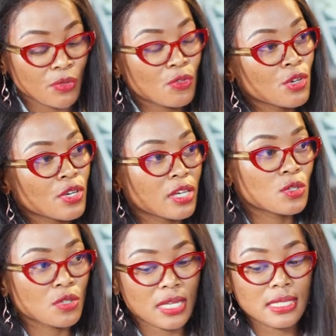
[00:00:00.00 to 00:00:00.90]
before you
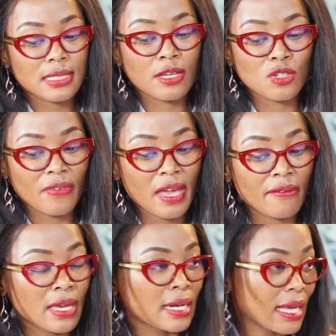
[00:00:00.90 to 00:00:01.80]
get to that stage of
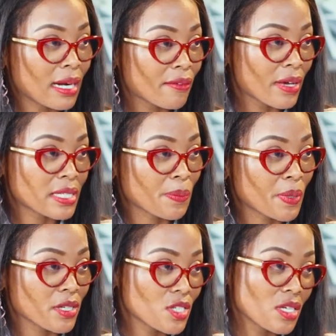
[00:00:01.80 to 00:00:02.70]
having an elevator
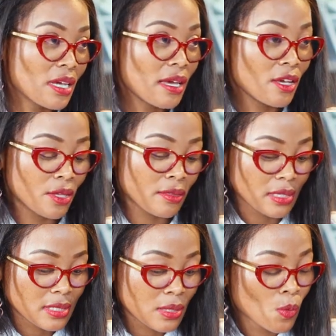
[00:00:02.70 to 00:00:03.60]
pitch,
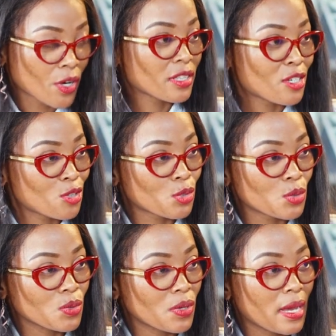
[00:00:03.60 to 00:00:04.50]
there's the work that you
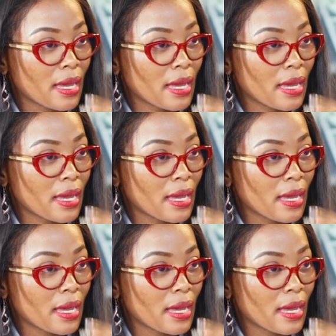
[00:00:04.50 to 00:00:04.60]
do.